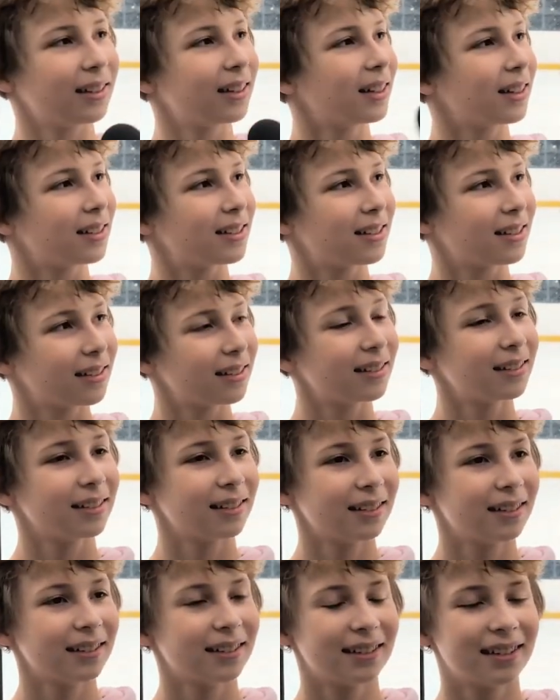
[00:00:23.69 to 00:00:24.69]

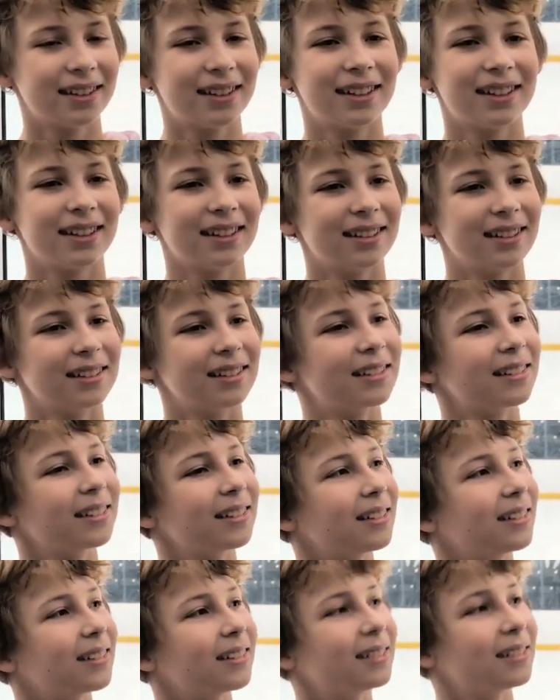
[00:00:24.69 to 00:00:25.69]

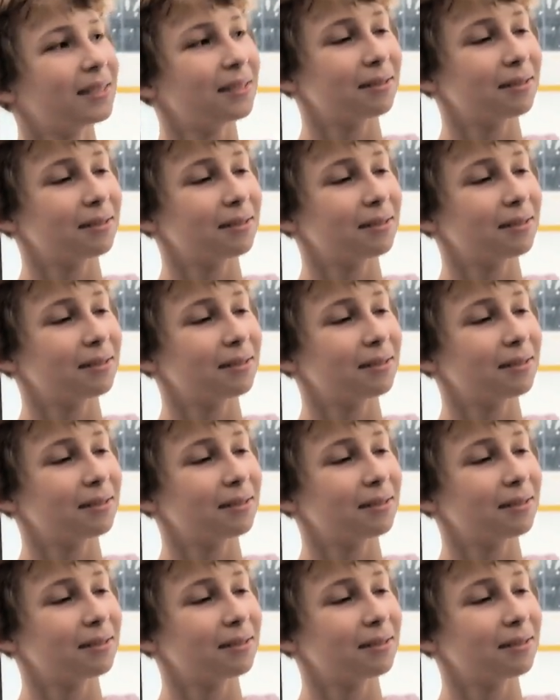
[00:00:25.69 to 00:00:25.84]
[no speech]